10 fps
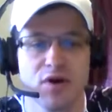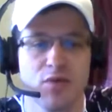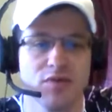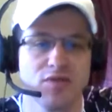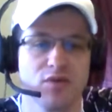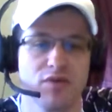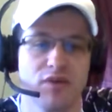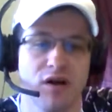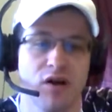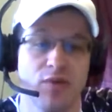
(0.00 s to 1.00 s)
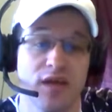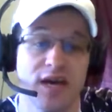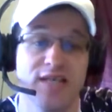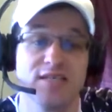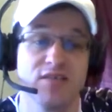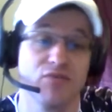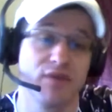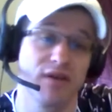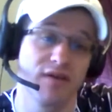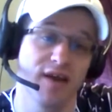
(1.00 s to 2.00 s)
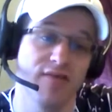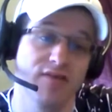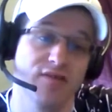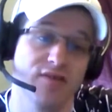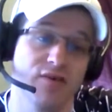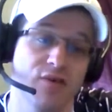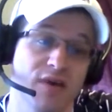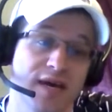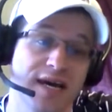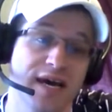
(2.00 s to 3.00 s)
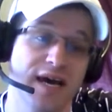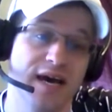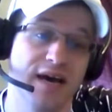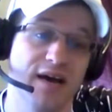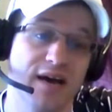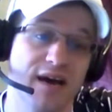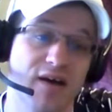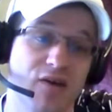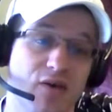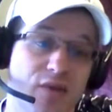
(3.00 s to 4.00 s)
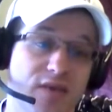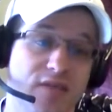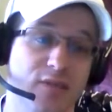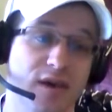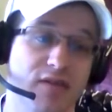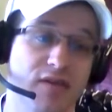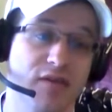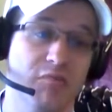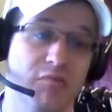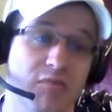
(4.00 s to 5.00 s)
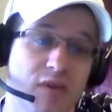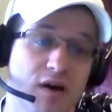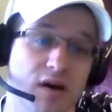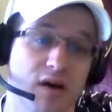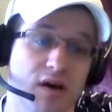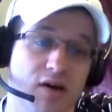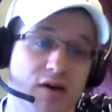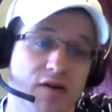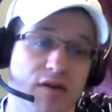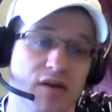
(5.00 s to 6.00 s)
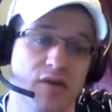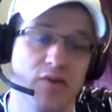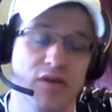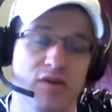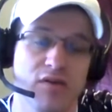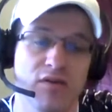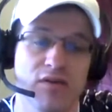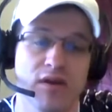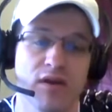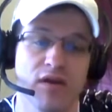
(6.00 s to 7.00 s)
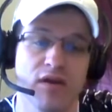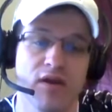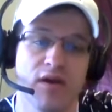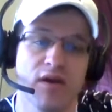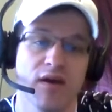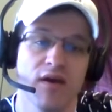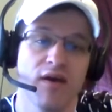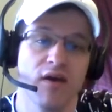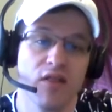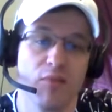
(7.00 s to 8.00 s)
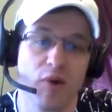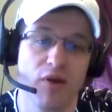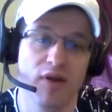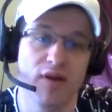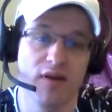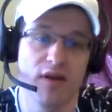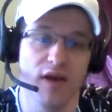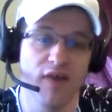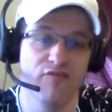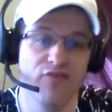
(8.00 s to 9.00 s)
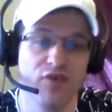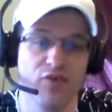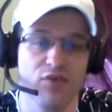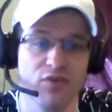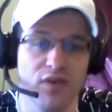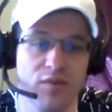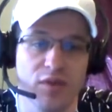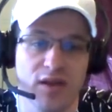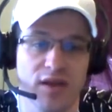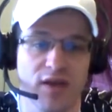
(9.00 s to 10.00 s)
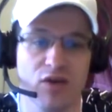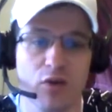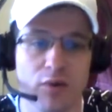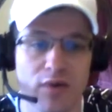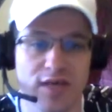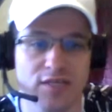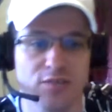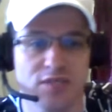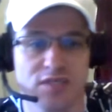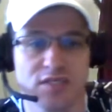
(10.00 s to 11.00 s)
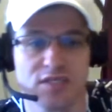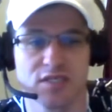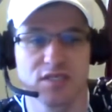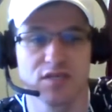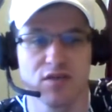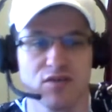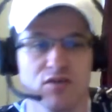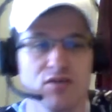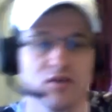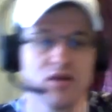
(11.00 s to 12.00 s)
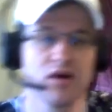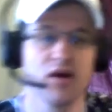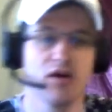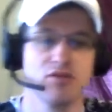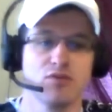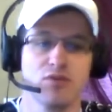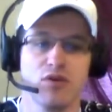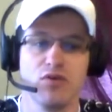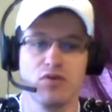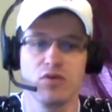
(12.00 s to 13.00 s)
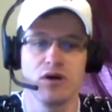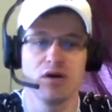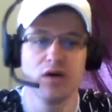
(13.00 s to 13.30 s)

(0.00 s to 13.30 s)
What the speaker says: homers, 12 RBIs, and a 300 average. So at home against Sabathia, could be a good deal there. The bargain outfield, I'm looking at Colby Rasmus, another Toronto